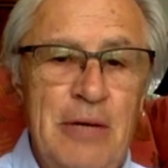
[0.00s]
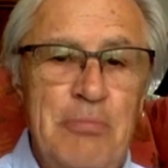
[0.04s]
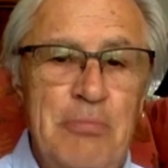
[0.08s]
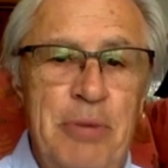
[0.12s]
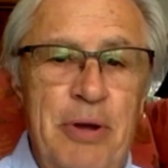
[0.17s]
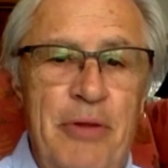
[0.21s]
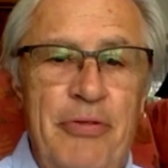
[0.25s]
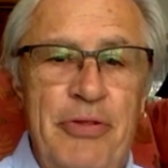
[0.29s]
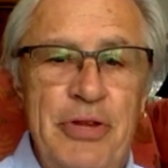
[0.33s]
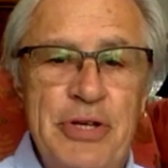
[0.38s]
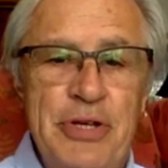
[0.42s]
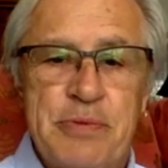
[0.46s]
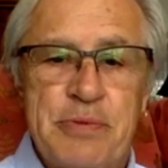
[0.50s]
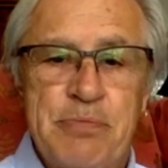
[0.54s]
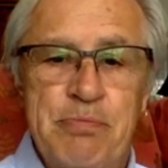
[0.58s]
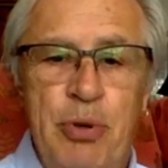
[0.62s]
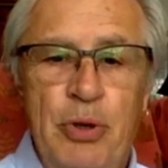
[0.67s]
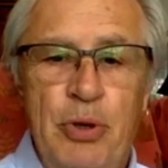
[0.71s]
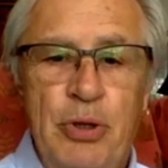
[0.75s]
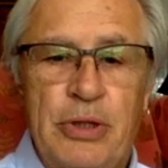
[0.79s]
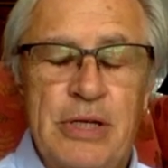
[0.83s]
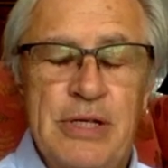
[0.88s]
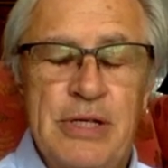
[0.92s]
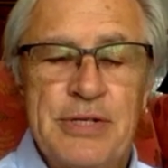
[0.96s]
But this
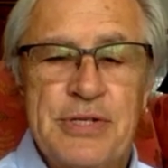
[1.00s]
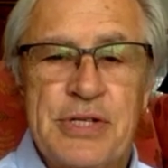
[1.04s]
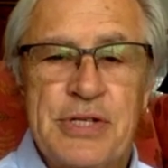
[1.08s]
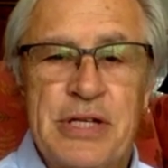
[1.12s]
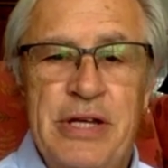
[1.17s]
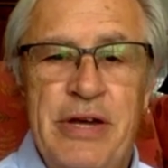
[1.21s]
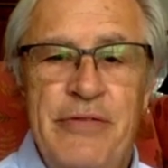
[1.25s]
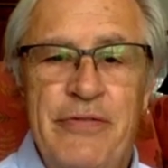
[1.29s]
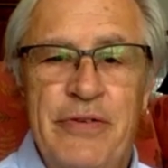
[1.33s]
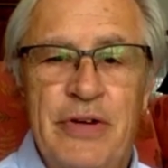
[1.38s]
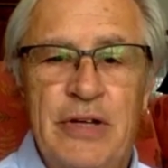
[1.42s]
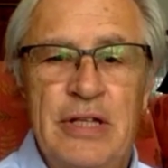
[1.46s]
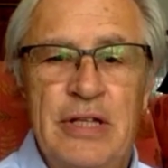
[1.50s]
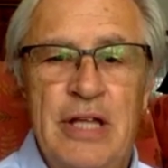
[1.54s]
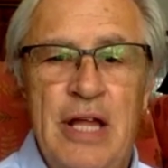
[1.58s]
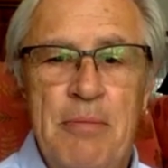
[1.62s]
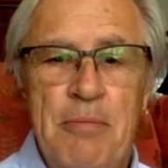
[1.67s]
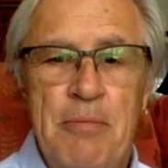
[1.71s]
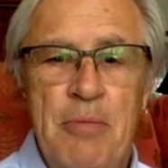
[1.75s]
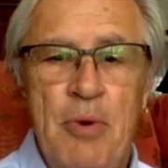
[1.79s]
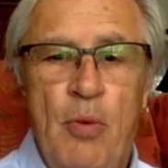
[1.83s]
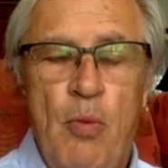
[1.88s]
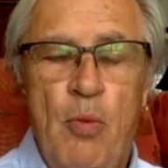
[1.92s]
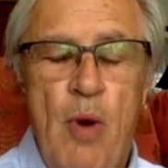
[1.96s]
book is giving
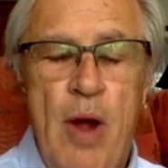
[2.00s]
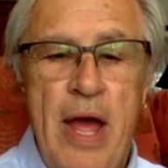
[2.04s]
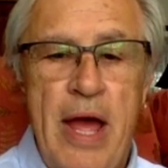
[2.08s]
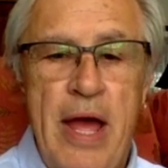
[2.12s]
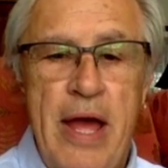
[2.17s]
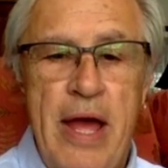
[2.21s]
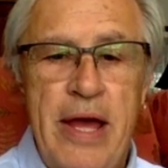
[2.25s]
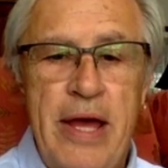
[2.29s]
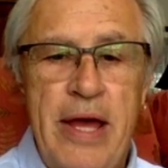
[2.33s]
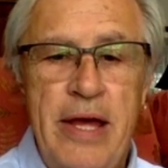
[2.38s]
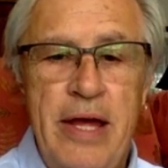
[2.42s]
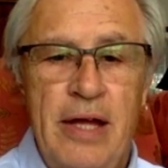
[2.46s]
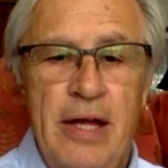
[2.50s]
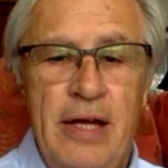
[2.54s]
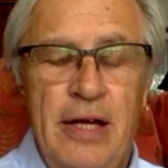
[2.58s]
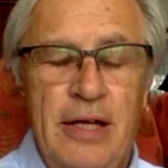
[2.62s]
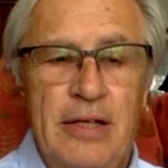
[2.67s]
them a way